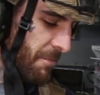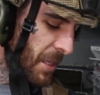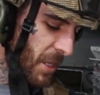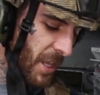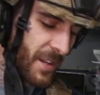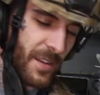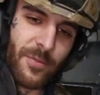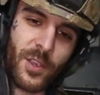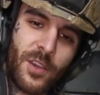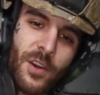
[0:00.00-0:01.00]
a lot of
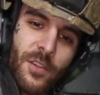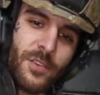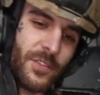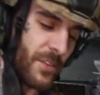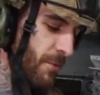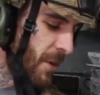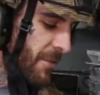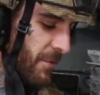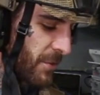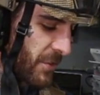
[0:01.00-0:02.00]
different colors in
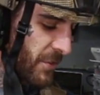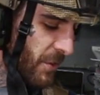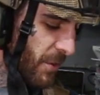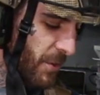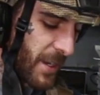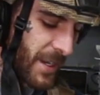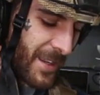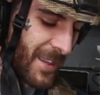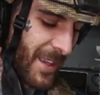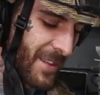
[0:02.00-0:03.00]
rifles, so I
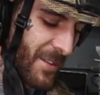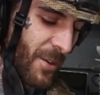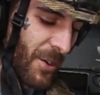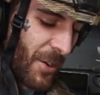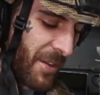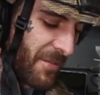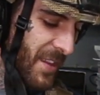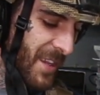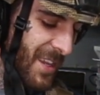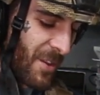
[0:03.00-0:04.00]
didn't like the all
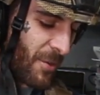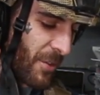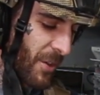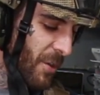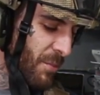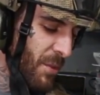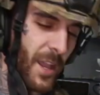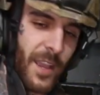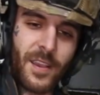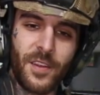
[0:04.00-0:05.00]
FDE or the all
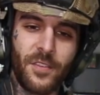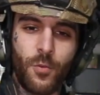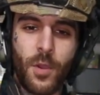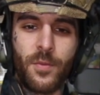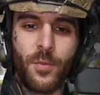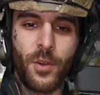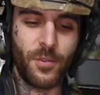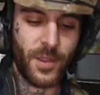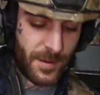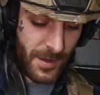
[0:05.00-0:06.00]
black, kind of swapped them all
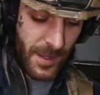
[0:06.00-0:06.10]
around.